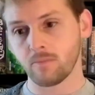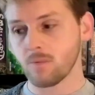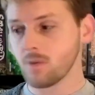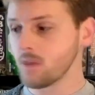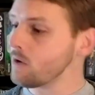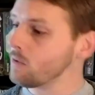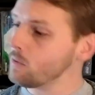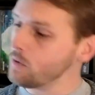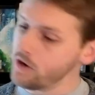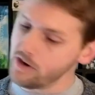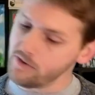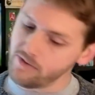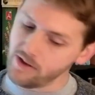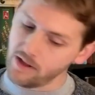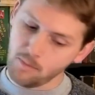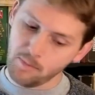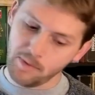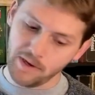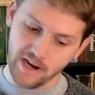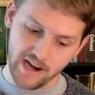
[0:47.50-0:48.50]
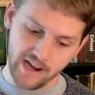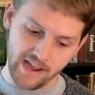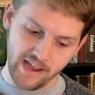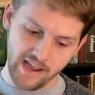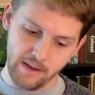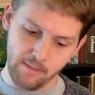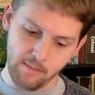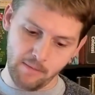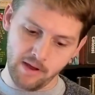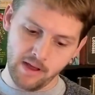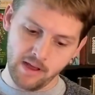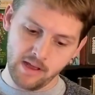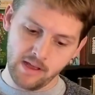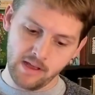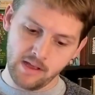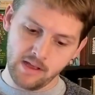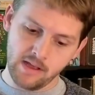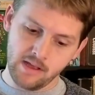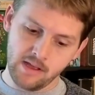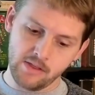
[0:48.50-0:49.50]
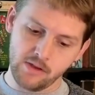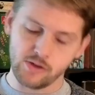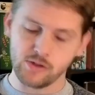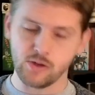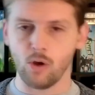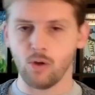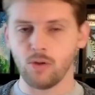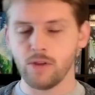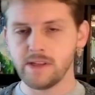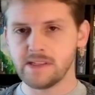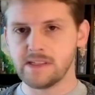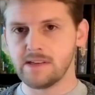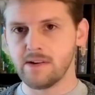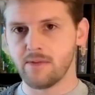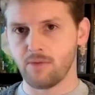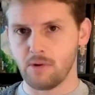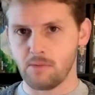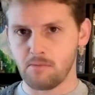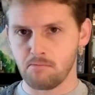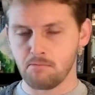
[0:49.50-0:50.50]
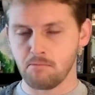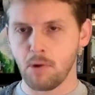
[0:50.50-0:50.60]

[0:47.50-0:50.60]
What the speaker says: when you're developing a game, there's all these different